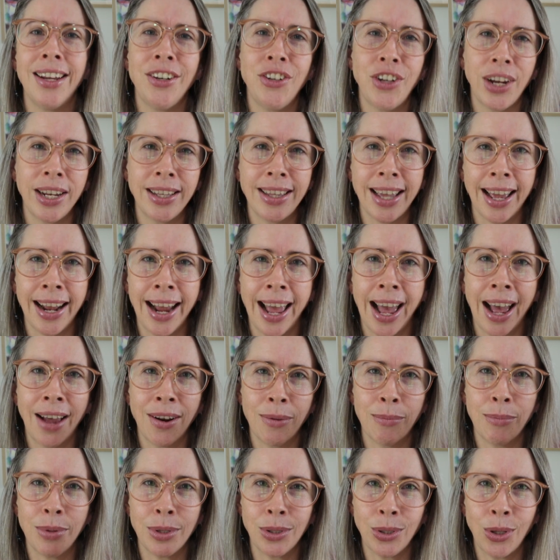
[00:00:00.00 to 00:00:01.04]
Check that
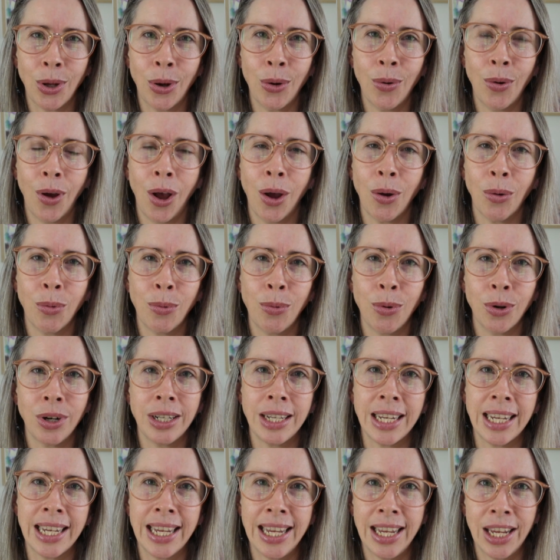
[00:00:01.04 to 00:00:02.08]
out below. I will put a
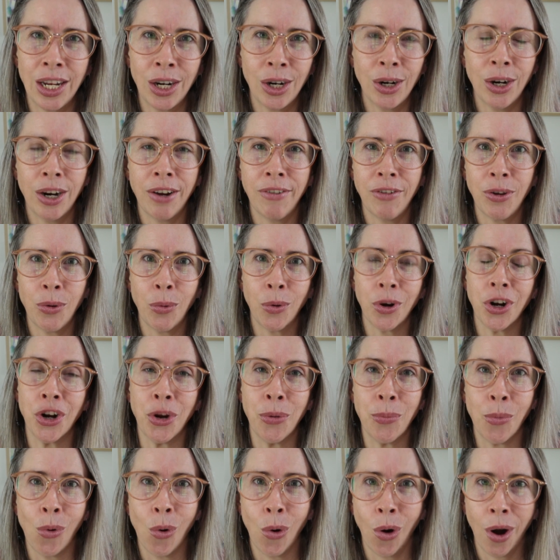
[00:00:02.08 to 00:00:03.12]
link here if you want to
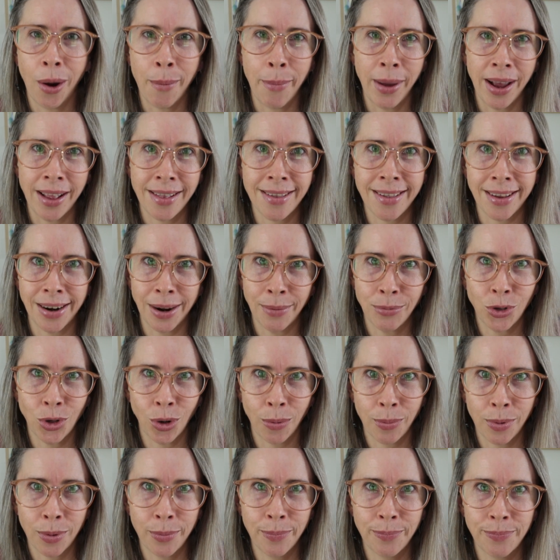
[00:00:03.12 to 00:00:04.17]
know more about Setup
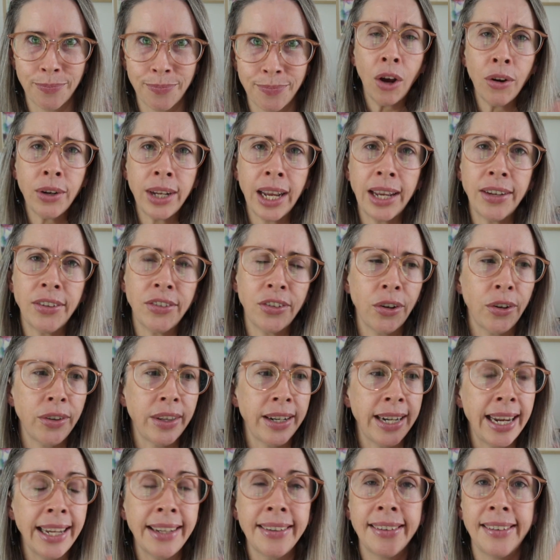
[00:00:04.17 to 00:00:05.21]
Shop. Okay, so
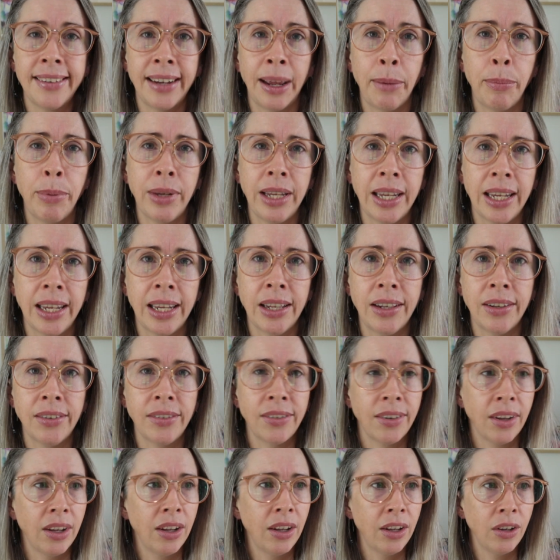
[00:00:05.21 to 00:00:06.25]
the next step
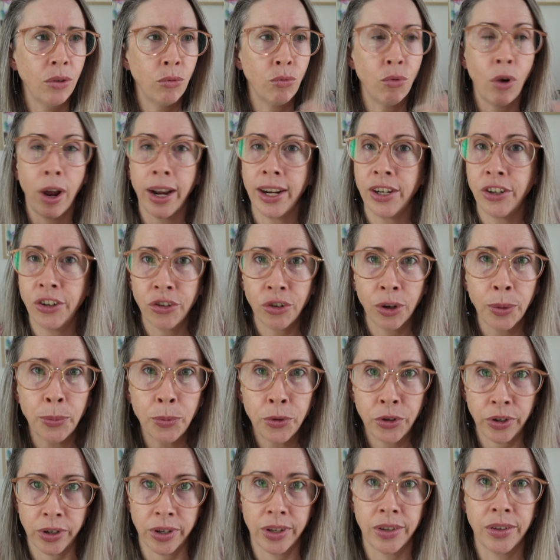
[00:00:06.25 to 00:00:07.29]
is writing
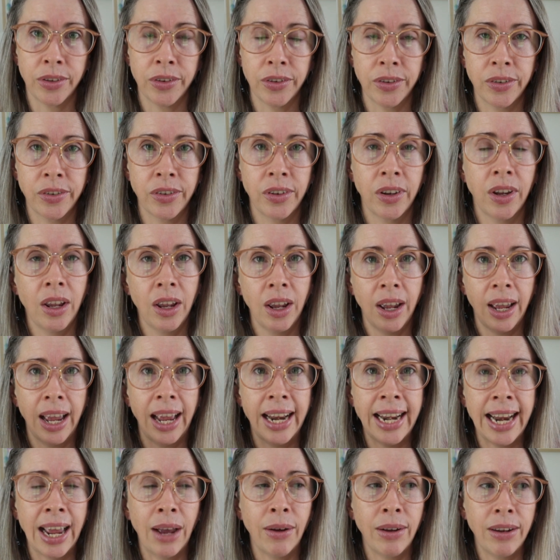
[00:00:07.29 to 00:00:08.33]
descriptions.
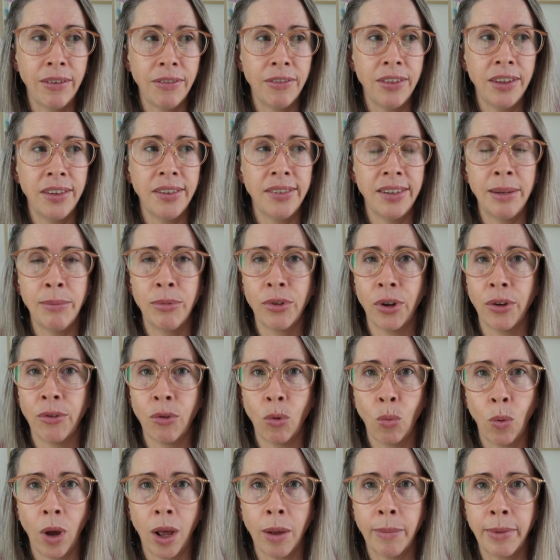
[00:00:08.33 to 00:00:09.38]
Now, if this seems
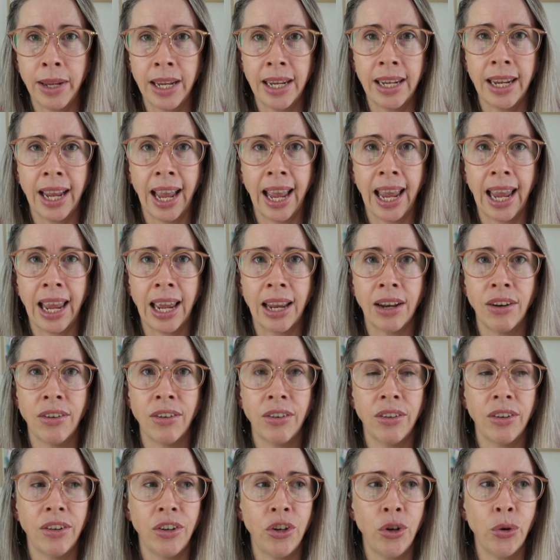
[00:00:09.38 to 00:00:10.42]
overwhelming
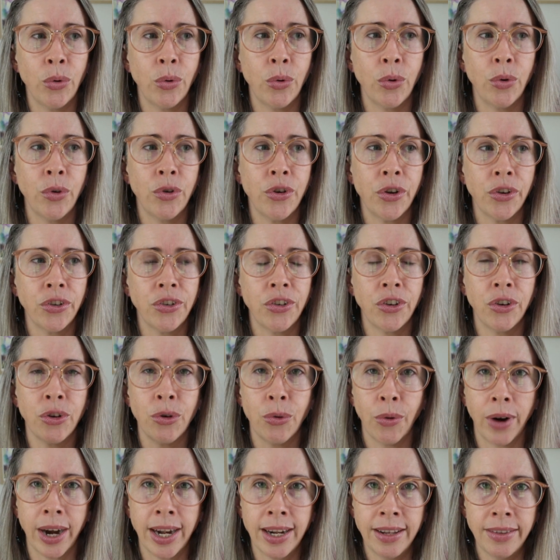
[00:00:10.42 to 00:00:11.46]
and you're not so
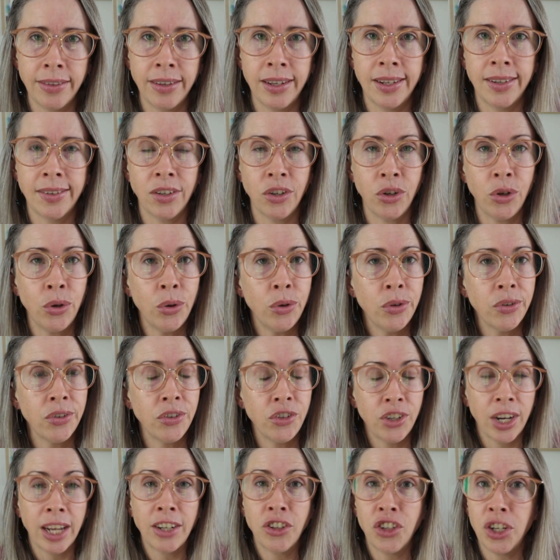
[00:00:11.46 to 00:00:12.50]
great at this, use
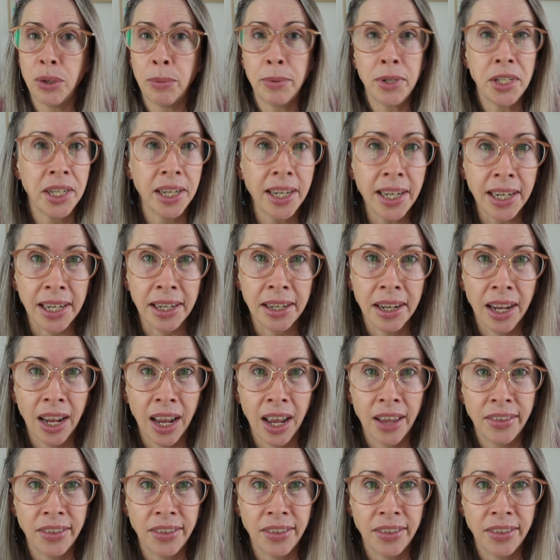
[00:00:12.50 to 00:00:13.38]
ChatGPT.